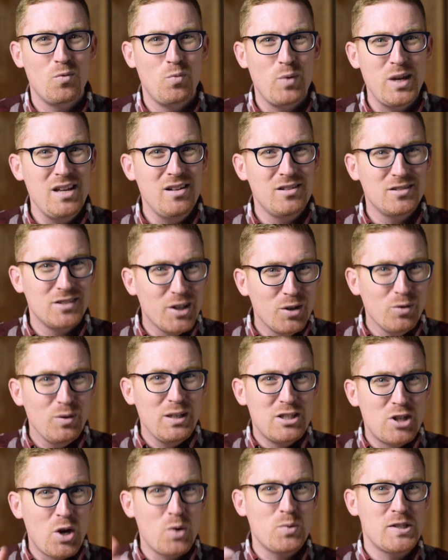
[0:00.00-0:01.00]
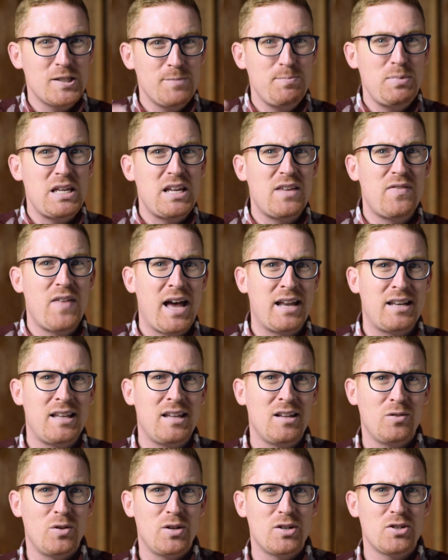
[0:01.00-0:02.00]
We clearly don't speak that
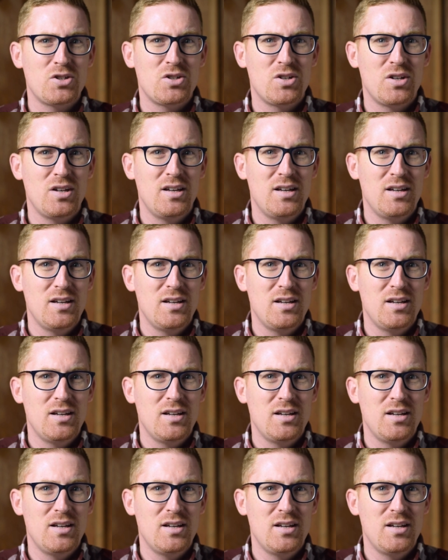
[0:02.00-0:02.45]
English.